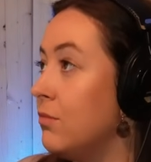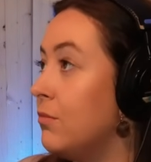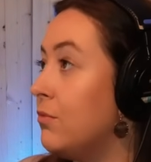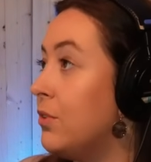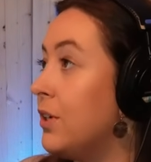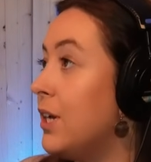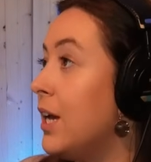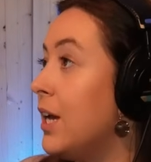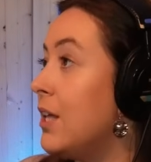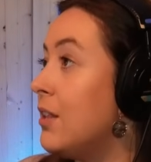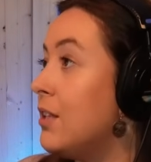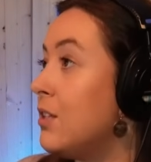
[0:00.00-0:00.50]

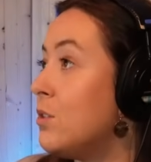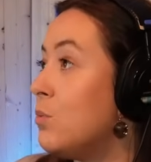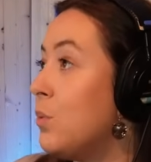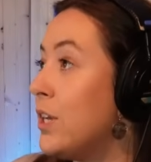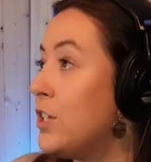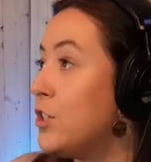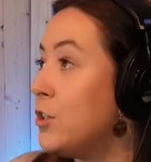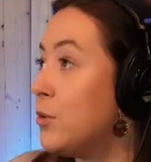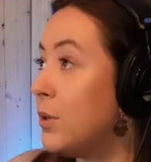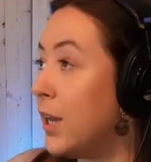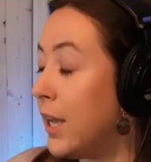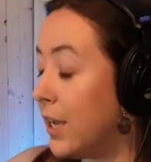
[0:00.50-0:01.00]
forget this way
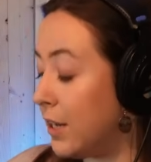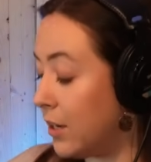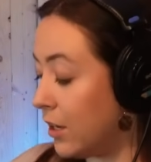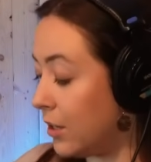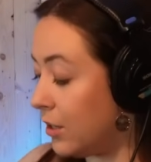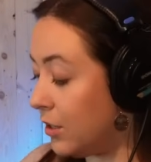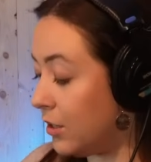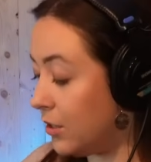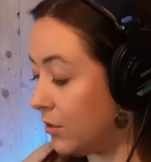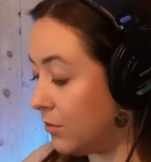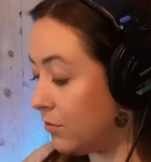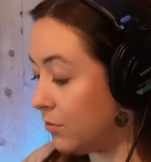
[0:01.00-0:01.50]
too late, and I
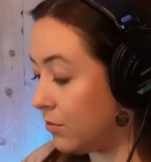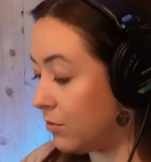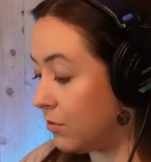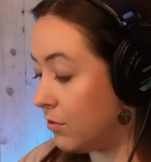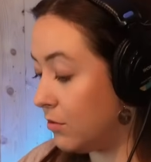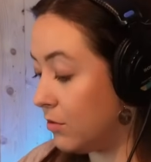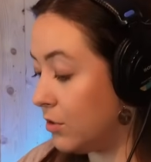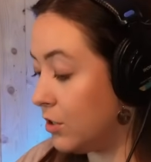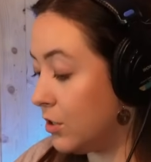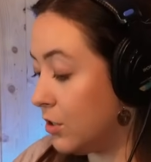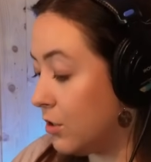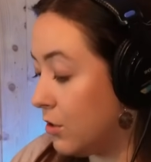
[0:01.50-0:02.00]
love
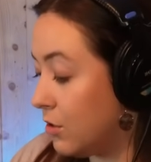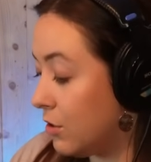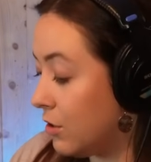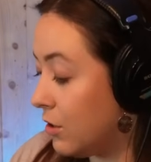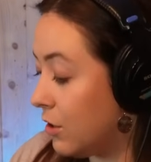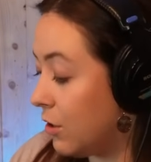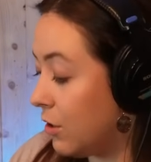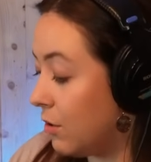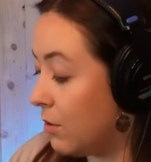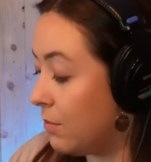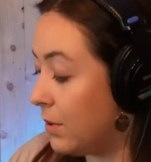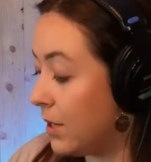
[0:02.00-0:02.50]
just
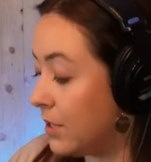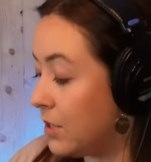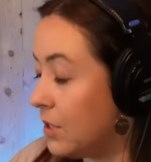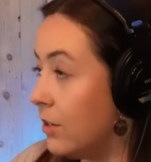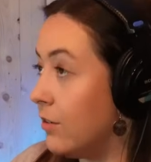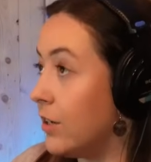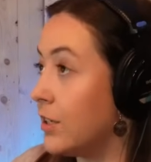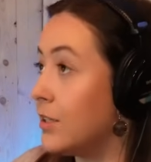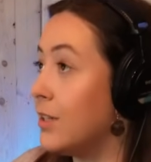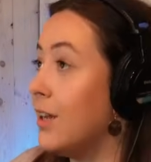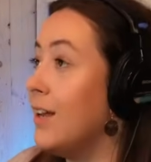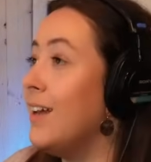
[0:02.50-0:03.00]
going back to the
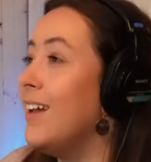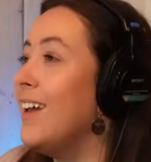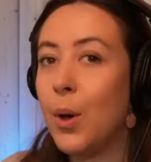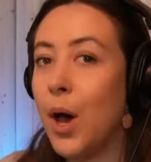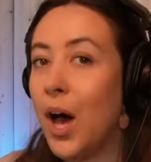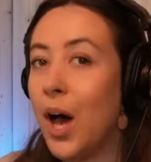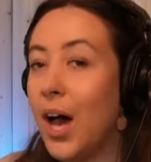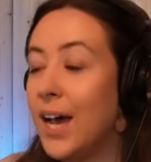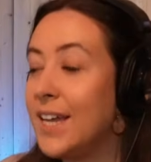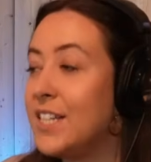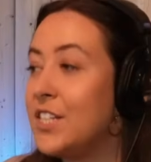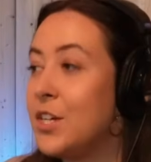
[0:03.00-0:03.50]
lyrics. So
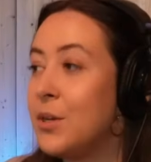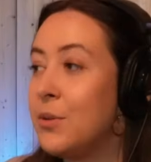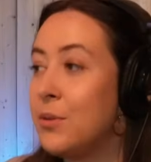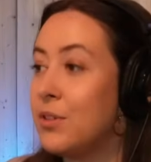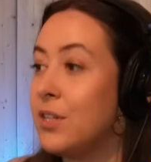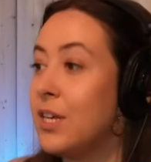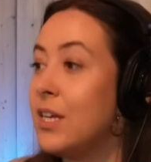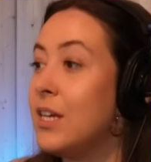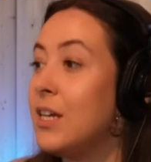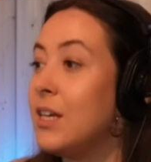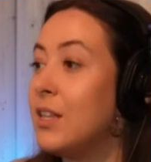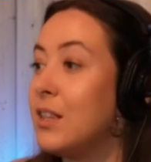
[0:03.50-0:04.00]
I don't
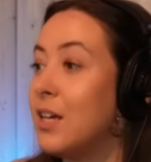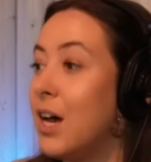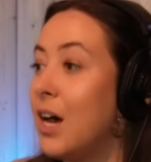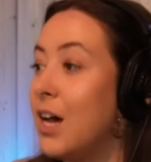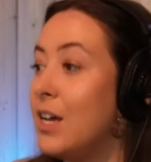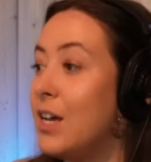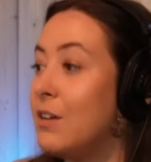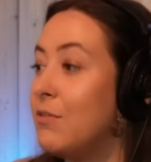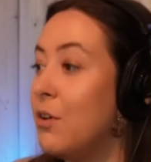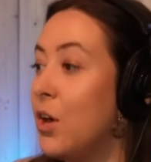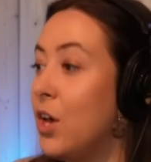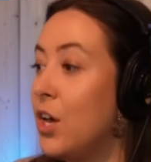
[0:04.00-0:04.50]
think that
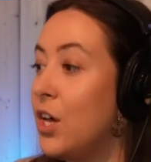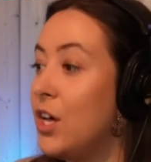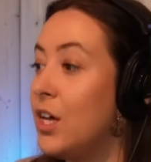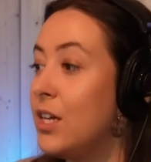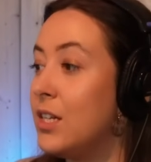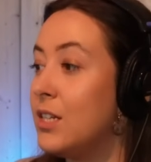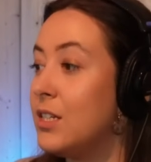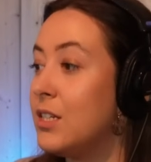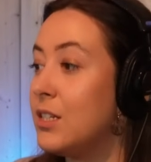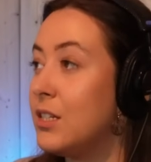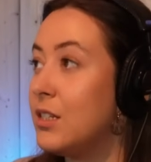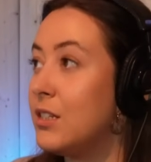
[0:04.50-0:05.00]
I've
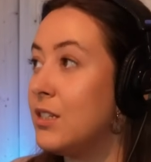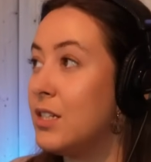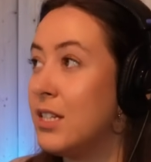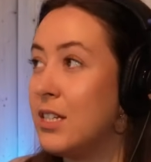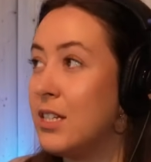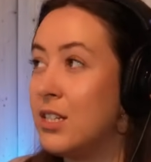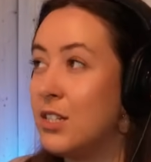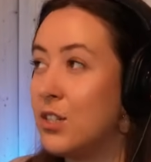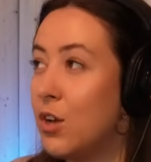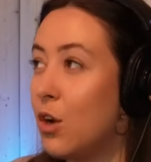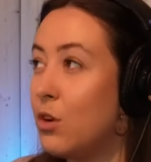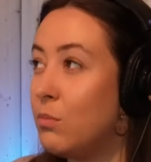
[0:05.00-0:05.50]
heard this
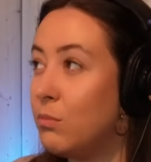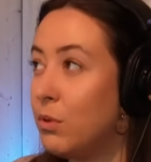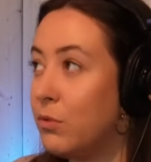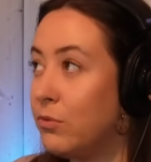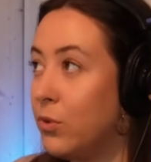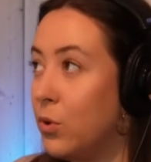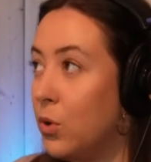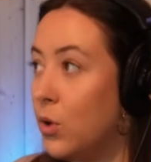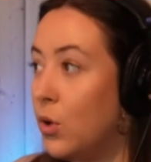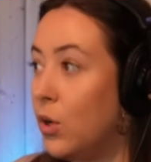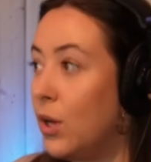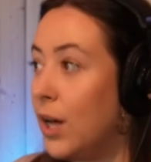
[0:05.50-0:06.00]
song
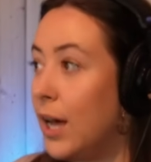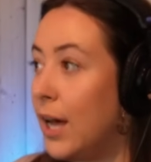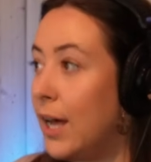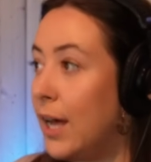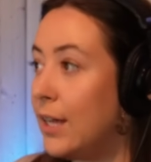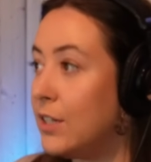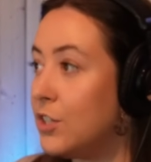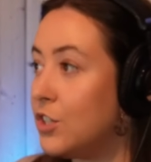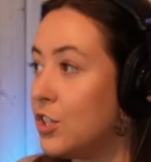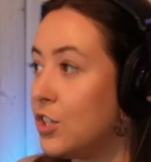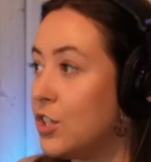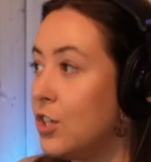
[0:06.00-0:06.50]
before,
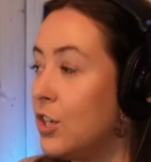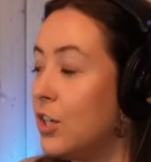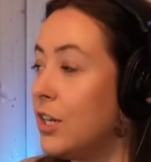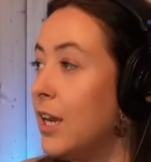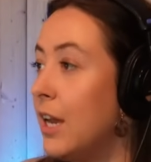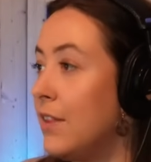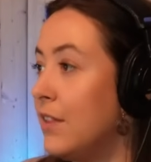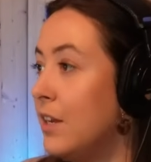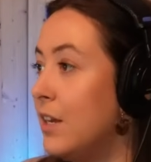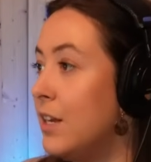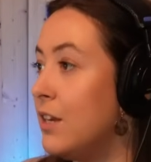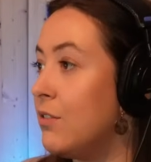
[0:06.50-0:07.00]
and just looking
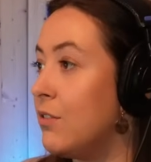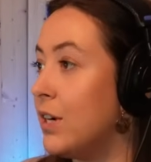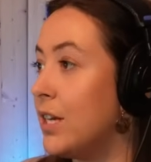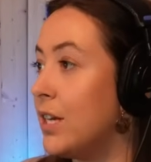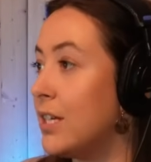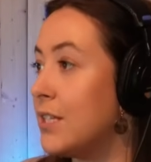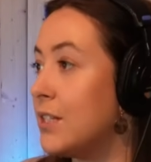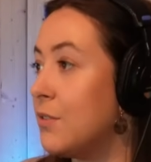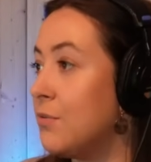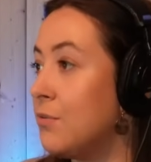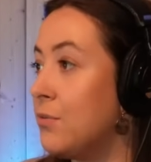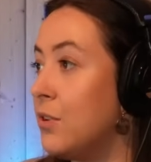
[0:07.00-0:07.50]
at the
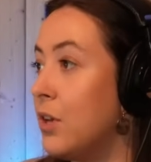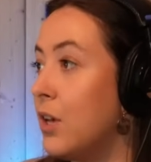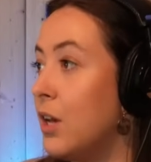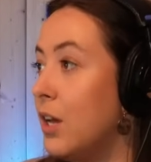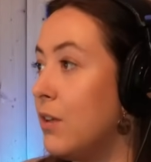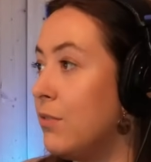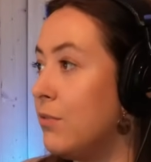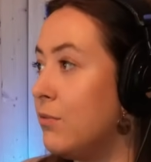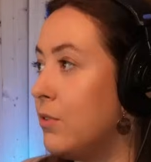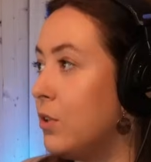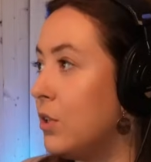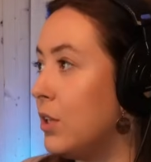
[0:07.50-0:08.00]
lyrics,
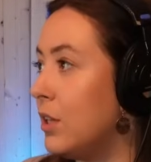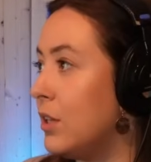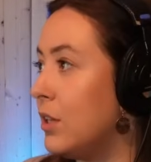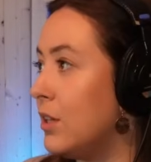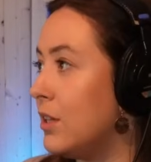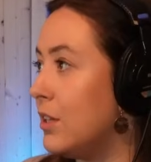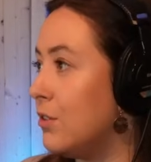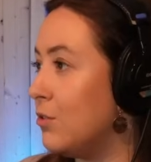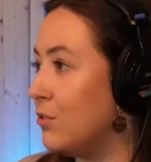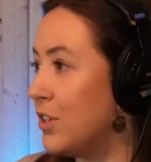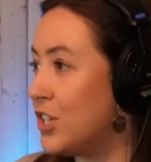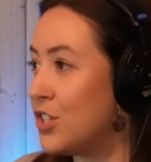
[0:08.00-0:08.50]
I feel
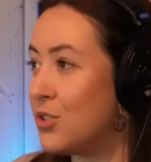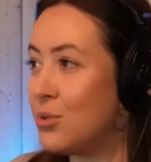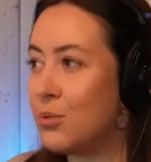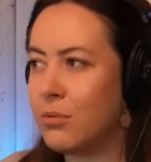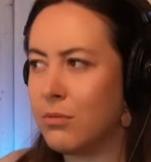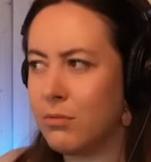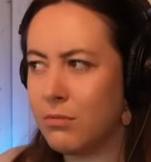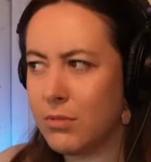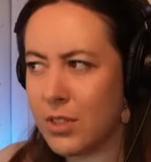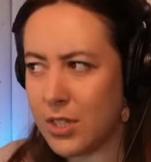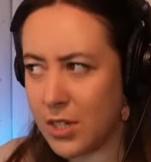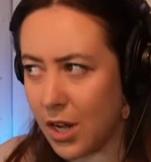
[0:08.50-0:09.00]
the
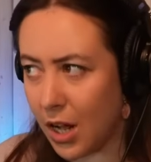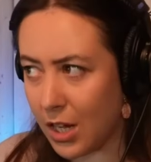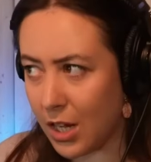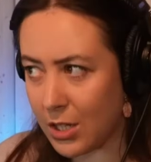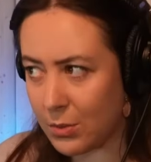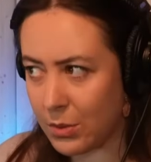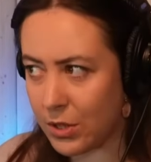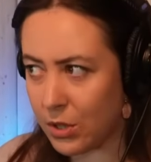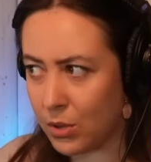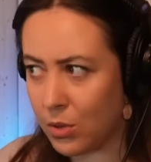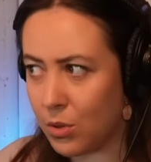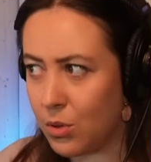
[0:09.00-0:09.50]
original starts
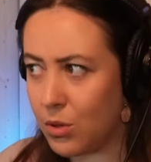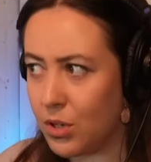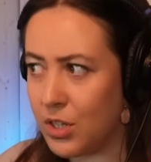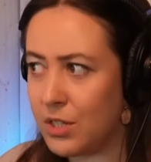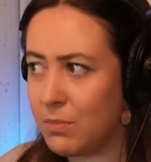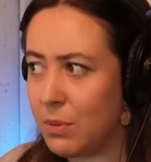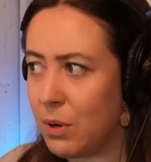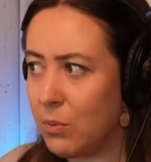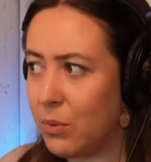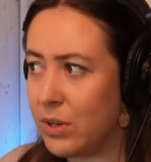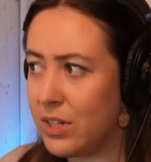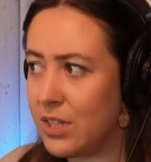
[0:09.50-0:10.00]
with the chorus,
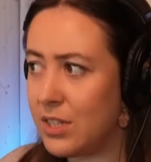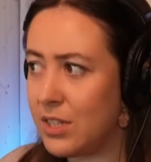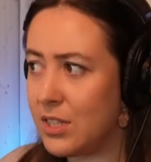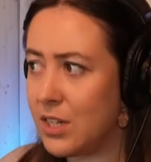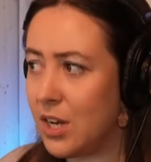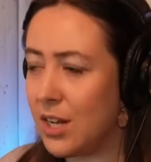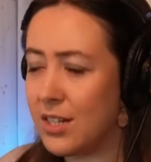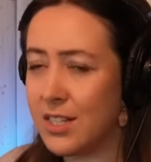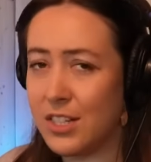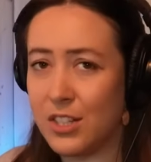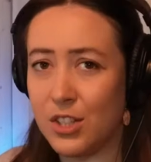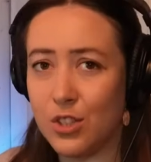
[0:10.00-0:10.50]
but we're
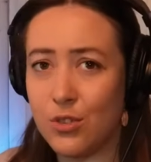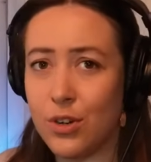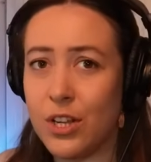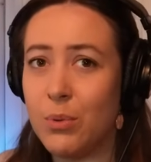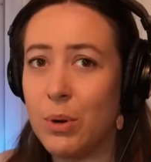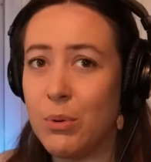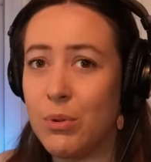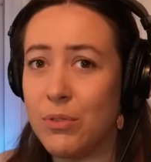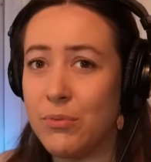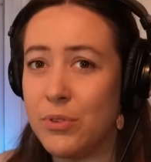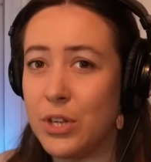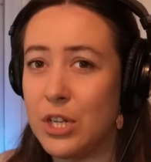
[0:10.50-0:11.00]
starting straight
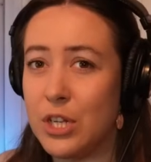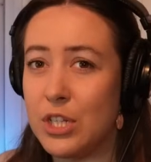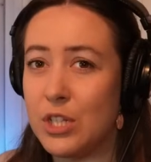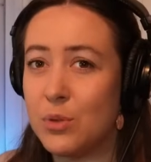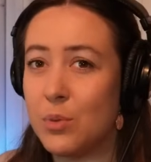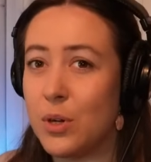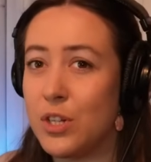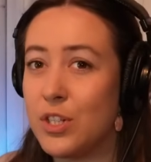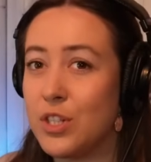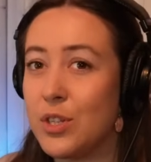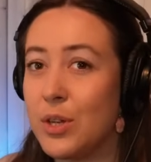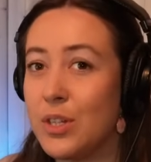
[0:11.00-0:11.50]
away with verse
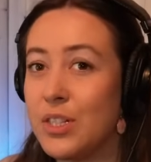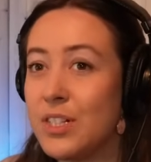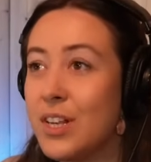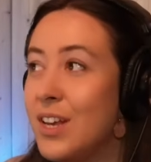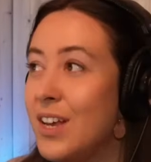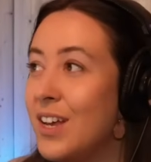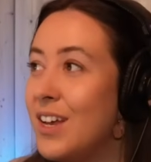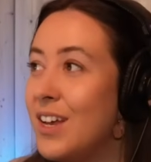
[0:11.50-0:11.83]
1. So it's